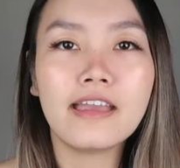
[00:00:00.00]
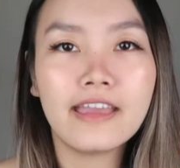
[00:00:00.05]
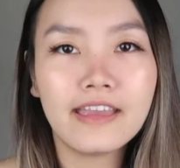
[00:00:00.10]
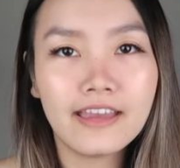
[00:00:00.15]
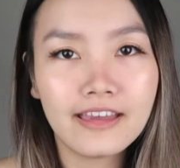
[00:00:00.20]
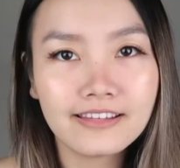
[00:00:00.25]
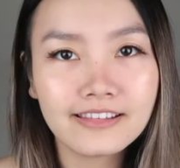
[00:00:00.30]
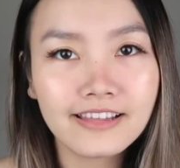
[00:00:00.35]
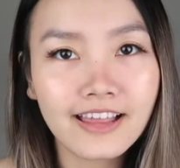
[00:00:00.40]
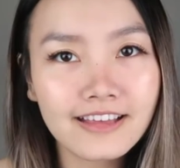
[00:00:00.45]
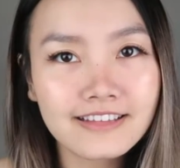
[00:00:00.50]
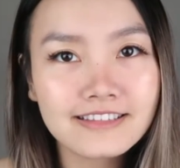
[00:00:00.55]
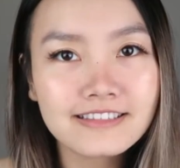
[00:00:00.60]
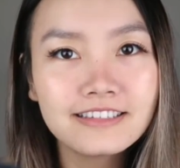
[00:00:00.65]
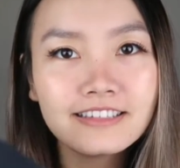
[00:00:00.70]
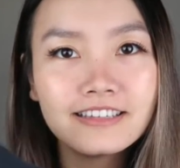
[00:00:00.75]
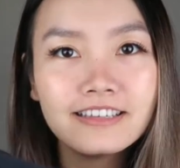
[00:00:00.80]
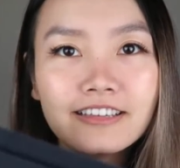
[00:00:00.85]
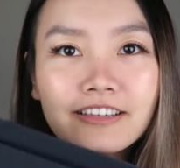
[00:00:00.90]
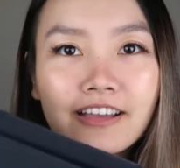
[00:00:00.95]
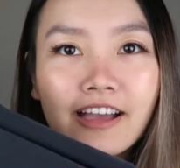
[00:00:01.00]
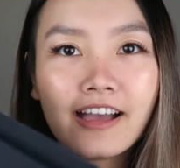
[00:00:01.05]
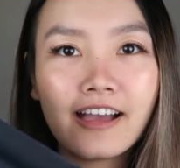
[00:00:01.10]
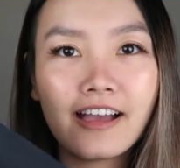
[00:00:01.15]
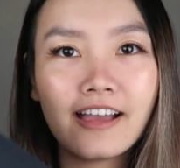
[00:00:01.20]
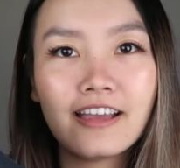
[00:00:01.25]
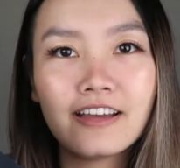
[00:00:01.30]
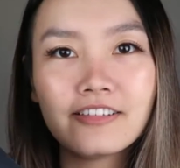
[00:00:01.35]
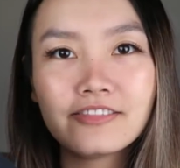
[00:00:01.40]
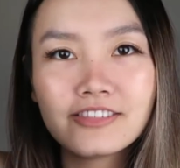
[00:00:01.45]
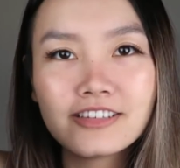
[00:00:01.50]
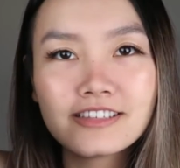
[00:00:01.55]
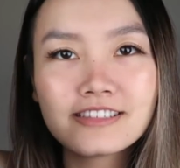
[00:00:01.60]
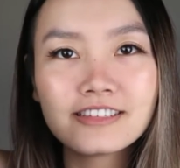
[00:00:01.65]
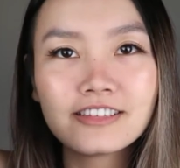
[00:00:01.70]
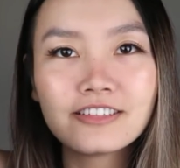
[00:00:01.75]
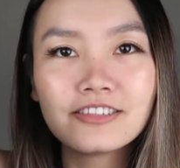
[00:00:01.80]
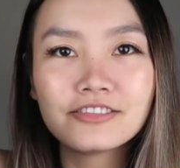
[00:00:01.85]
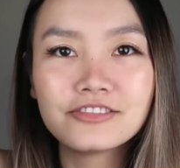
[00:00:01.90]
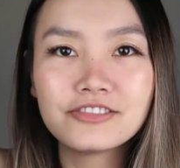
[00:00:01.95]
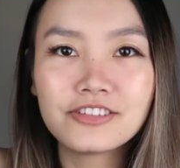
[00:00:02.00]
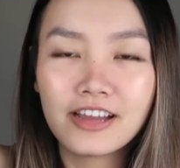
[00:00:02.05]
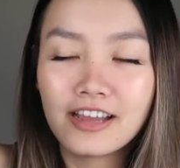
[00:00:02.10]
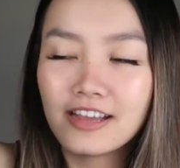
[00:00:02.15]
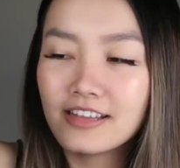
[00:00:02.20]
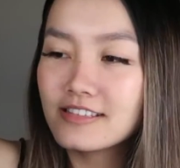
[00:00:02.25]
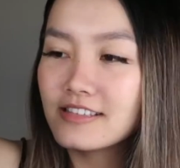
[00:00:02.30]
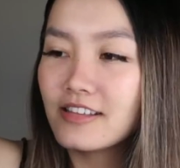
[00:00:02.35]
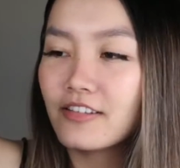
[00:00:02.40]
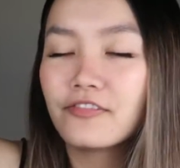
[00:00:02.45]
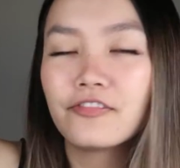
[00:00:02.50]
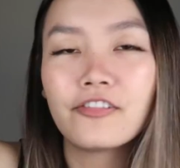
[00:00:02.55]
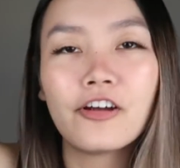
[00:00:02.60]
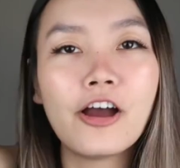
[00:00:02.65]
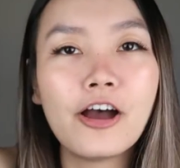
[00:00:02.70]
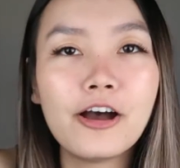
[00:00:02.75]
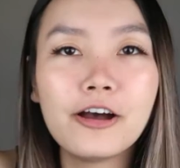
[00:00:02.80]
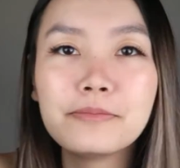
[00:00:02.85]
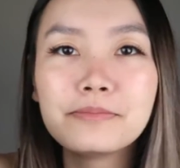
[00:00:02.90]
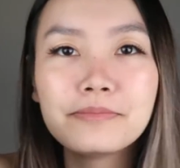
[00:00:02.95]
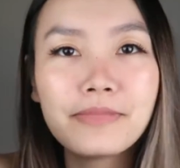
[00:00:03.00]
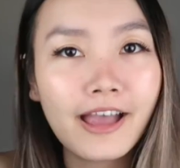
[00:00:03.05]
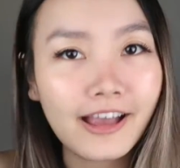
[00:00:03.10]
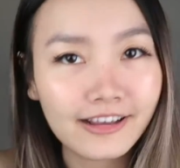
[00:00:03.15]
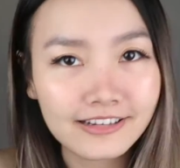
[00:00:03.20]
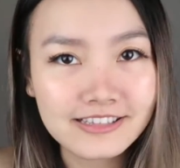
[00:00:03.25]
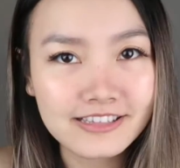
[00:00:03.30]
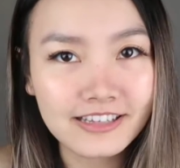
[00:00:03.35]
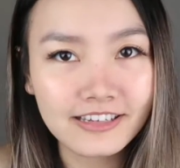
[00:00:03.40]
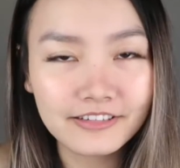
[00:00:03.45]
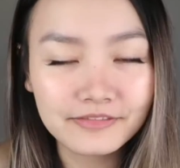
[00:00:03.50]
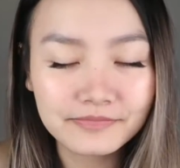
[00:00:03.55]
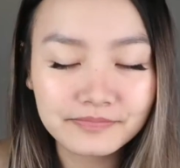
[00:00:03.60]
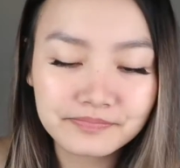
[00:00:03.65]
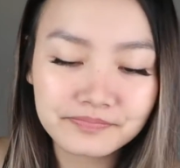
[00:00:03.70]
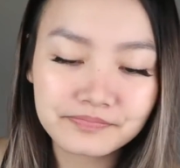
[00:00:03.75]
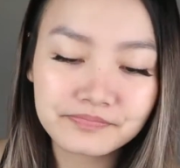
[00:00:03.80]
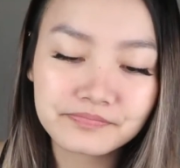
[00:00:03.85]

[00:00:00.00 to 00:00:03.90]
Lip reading: And lastly, I have this little dress from PacSun.